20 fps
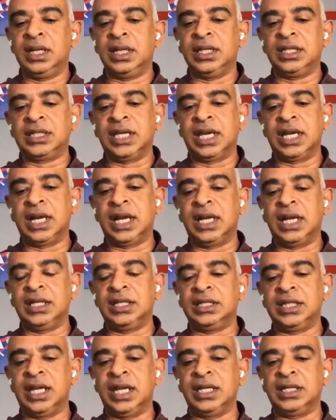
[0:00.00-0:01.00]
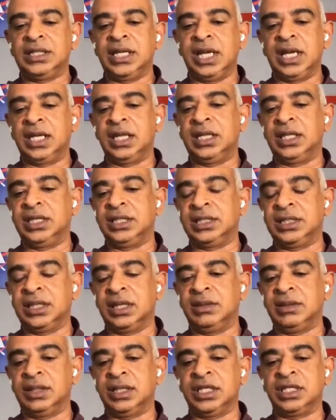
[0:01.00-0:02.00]
the satellite is then taking these
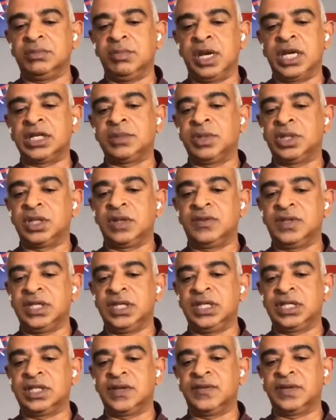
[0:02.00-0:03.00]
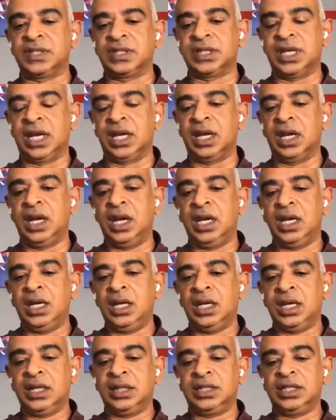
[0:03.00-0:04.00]
measurements of sea surface height
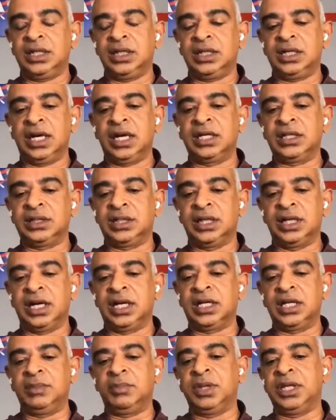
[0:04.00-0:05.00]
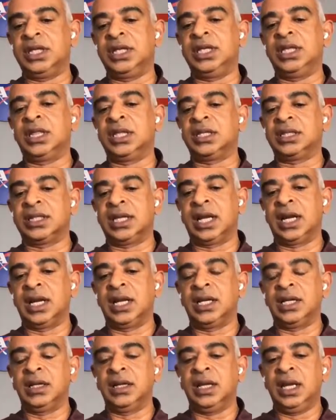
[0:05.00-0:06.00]
directly beneath the
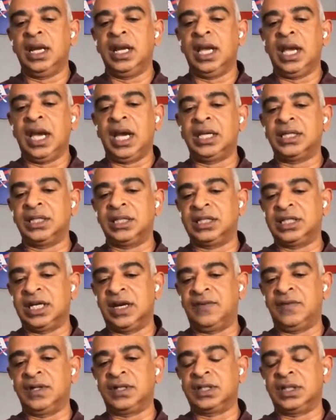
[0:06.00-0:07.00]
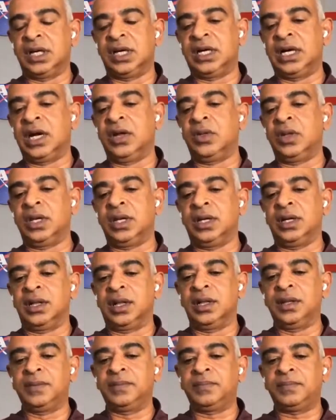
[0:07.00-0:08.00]
satellite as it travels around the
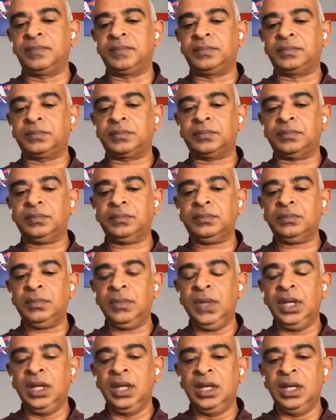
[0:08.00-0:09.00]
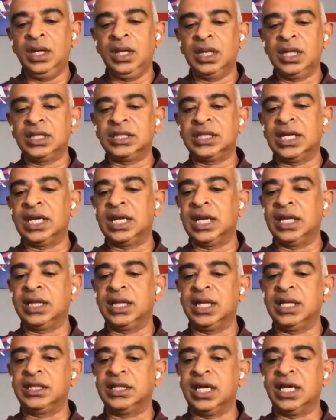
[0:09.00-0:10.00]
Earth. The satellite
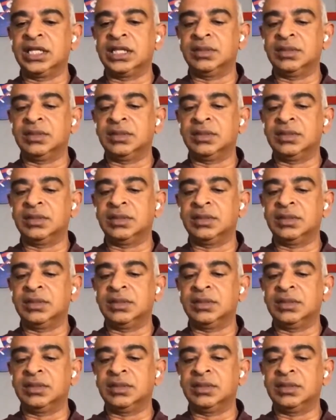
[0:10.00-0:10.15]
then